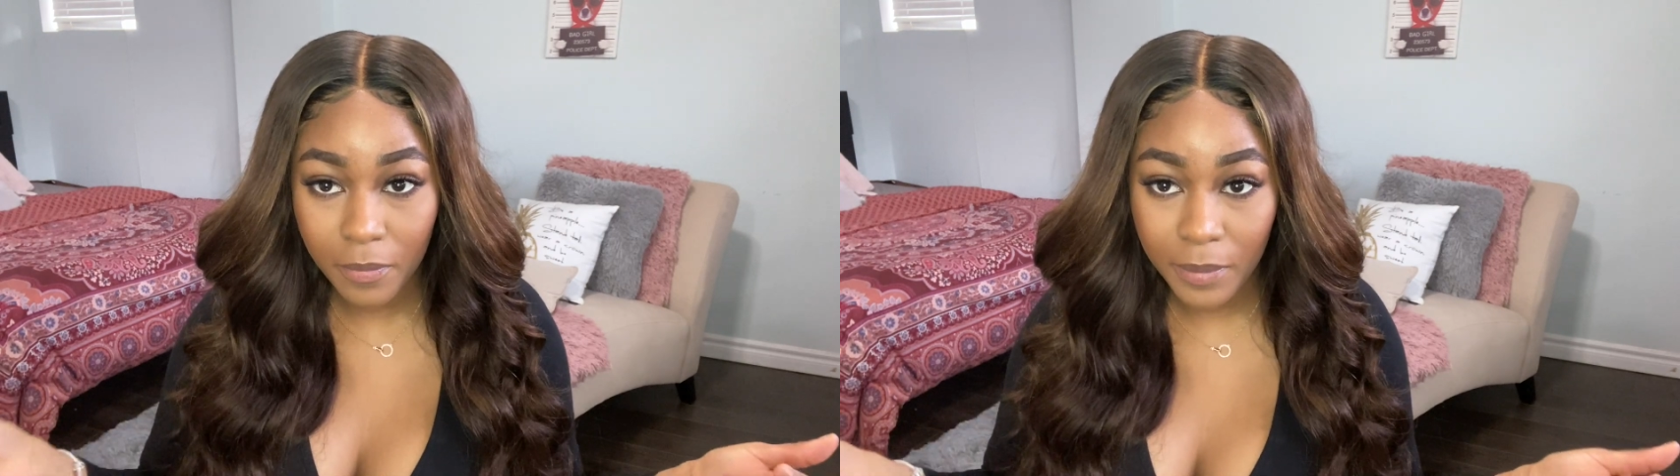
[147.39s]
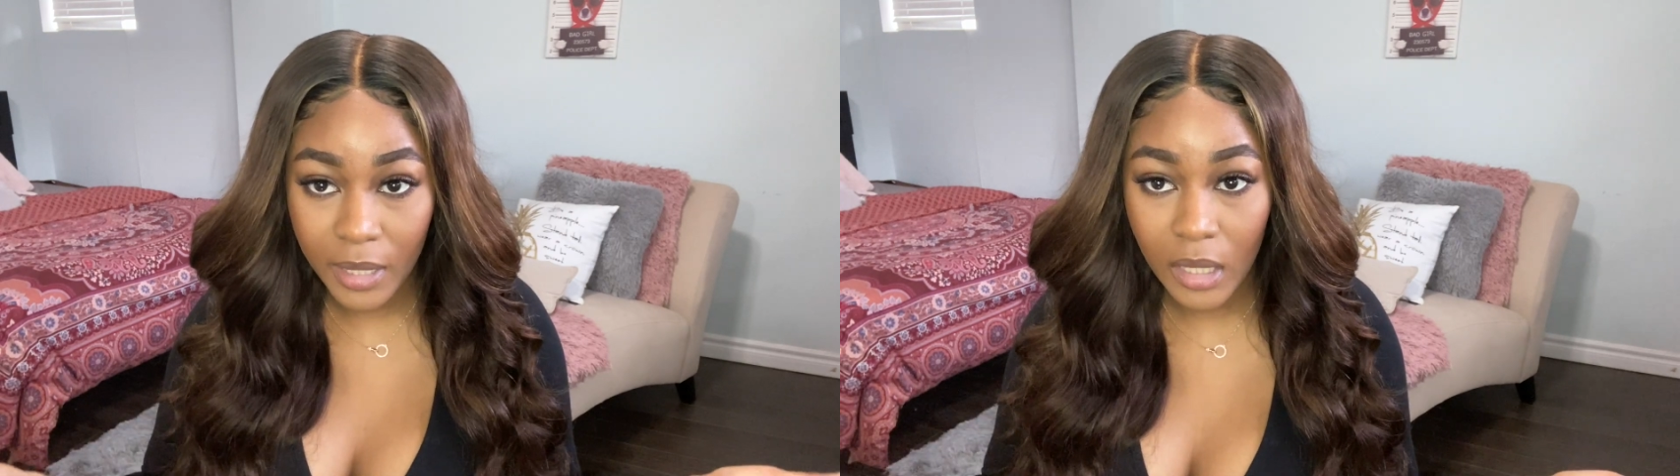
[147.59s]

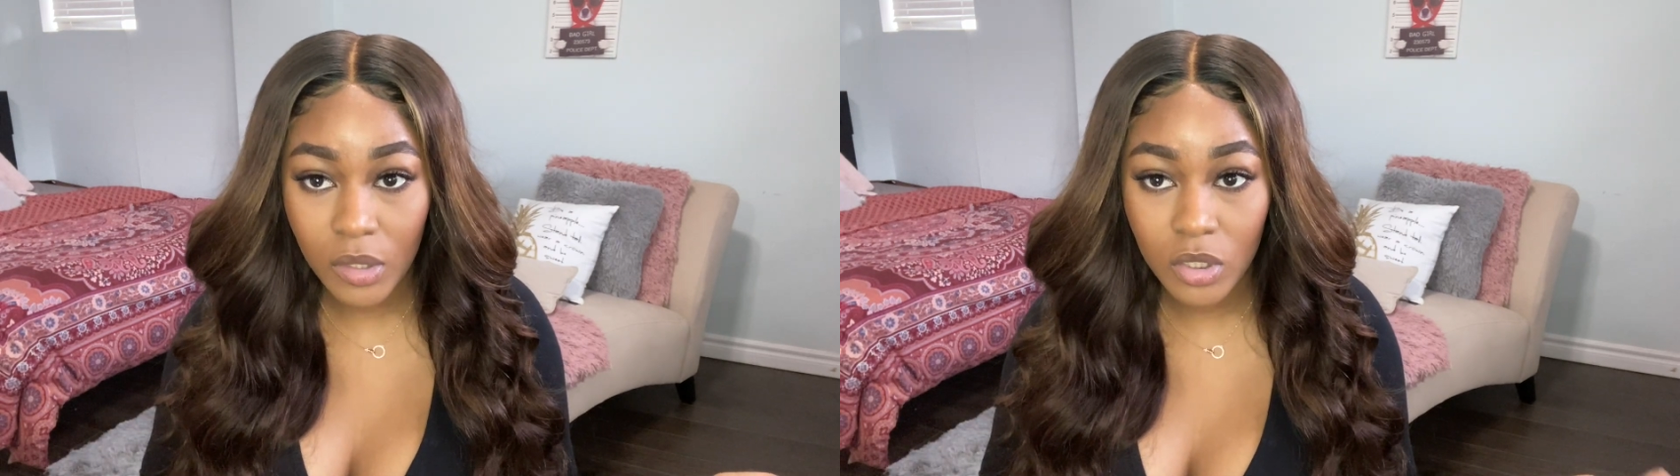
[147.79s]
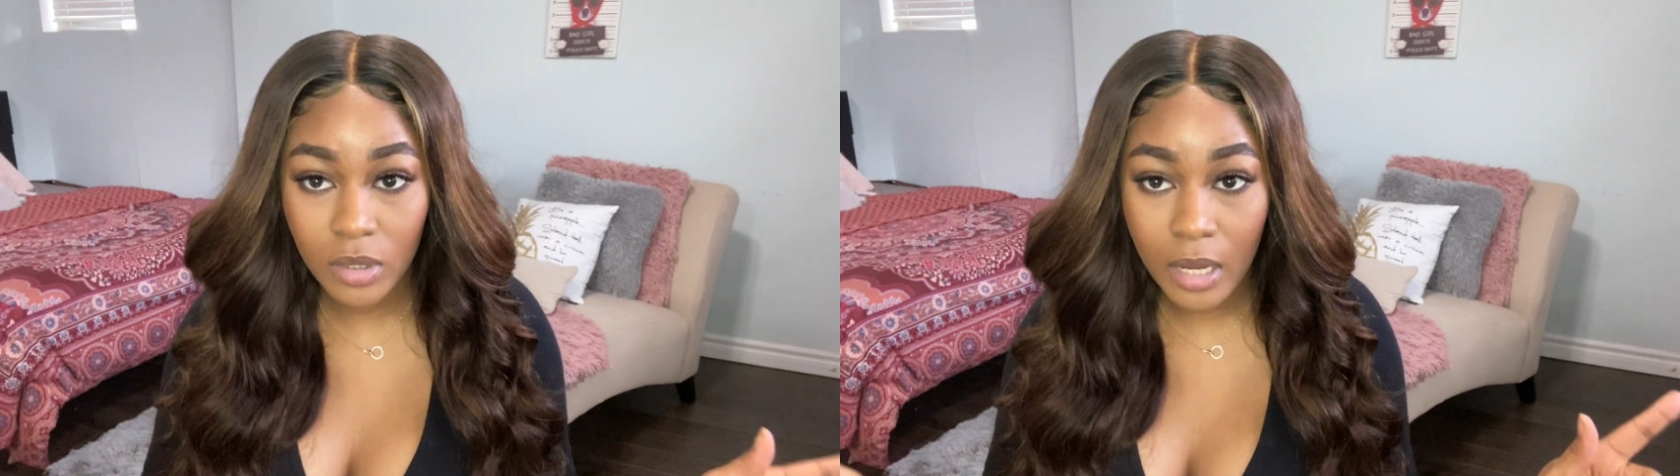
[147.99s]

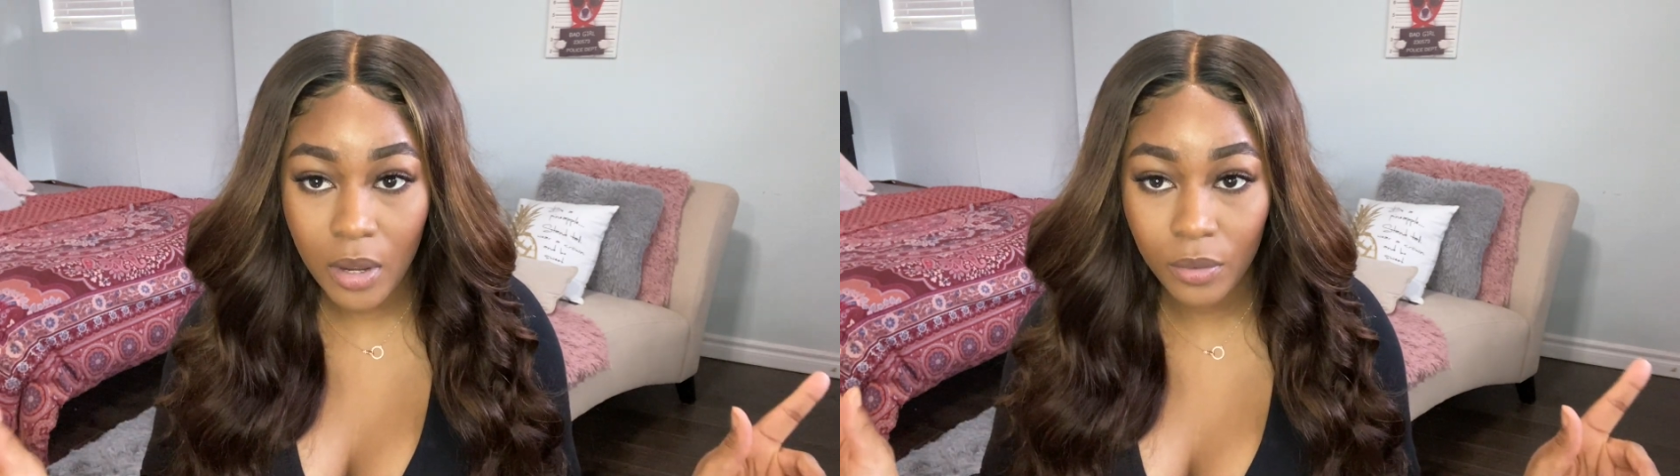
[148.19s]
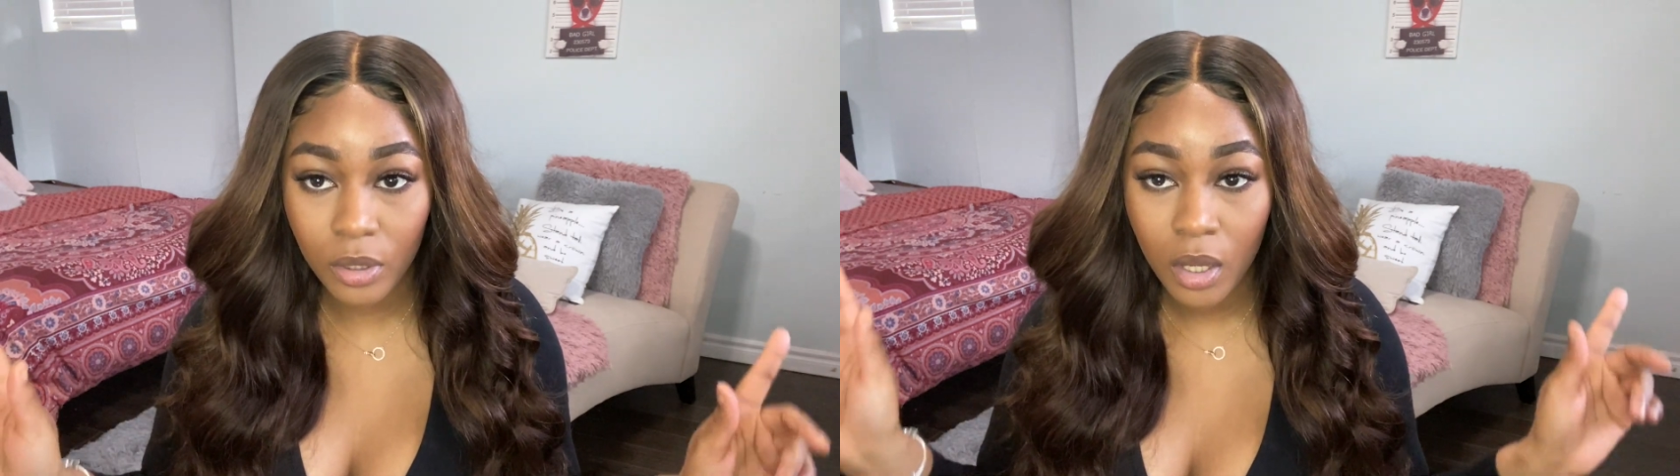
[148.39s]
page
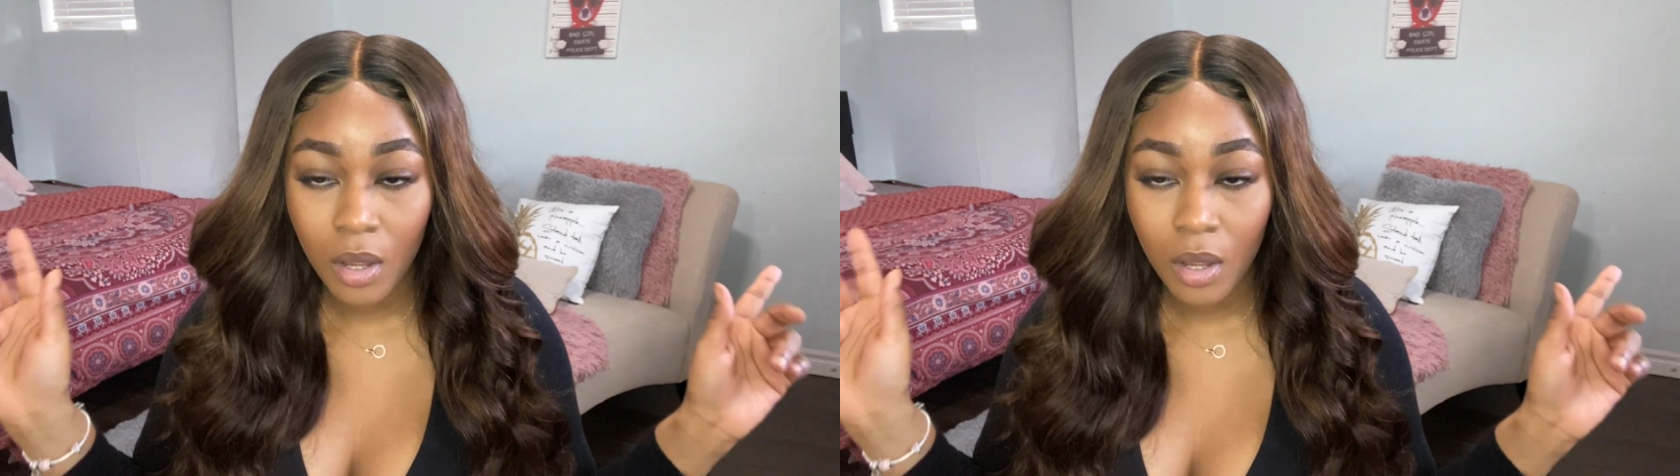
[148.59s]
down